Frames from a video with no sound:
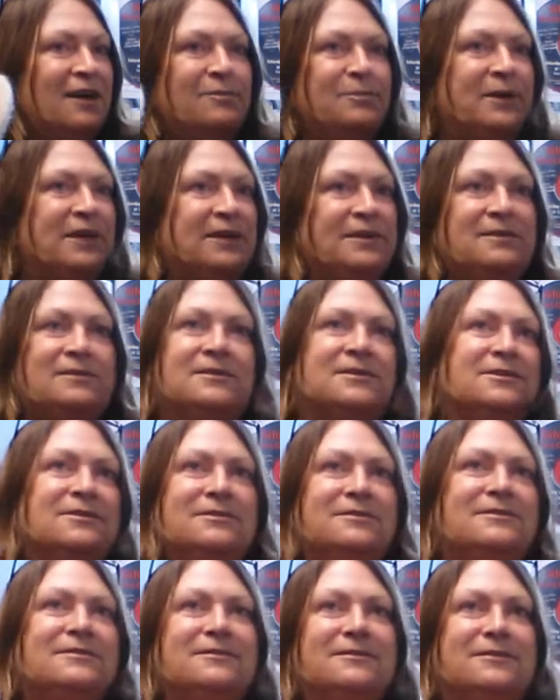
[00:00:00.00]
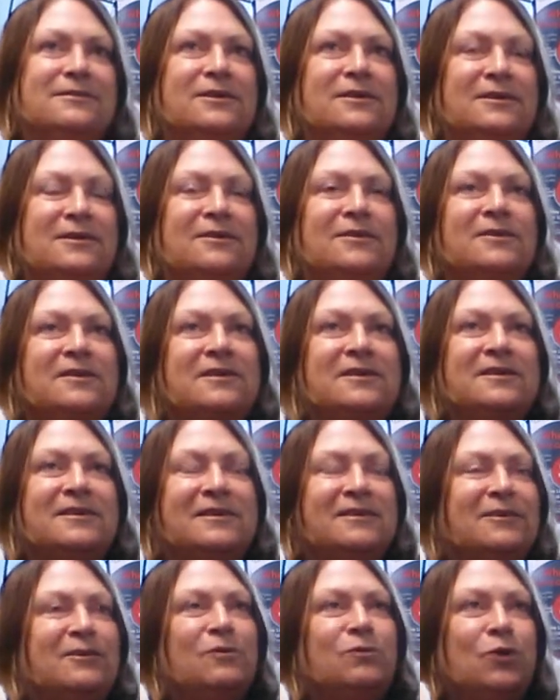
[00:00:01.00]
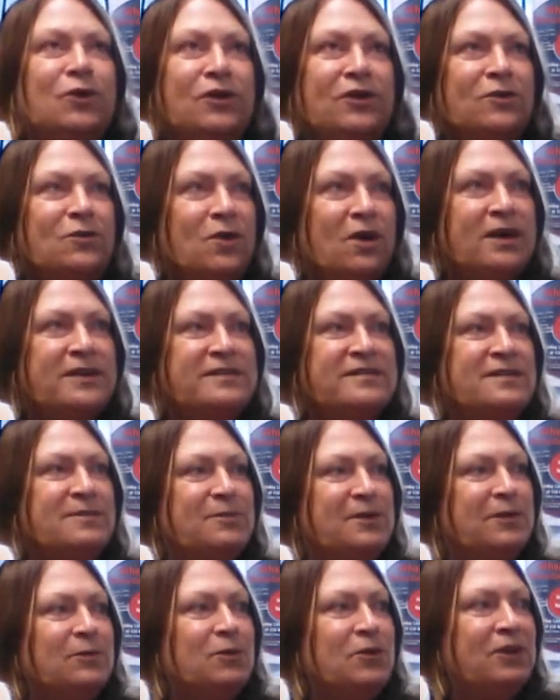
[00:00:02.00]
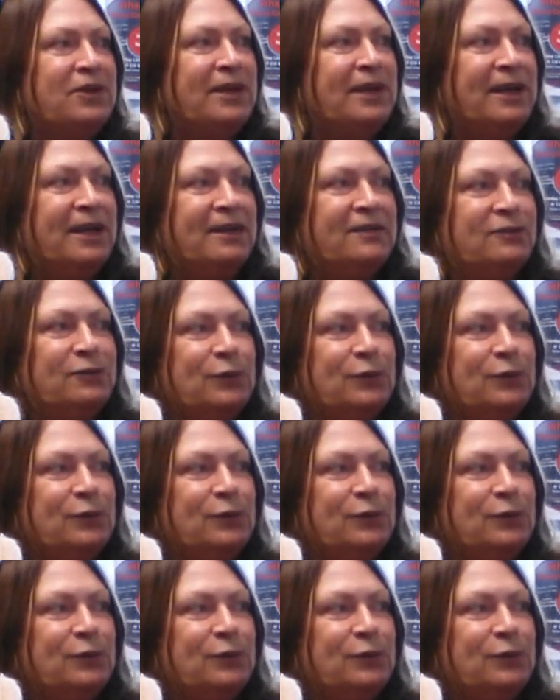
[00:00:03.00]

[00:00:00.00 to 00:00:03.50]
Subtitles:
been, work-wise, I've been working at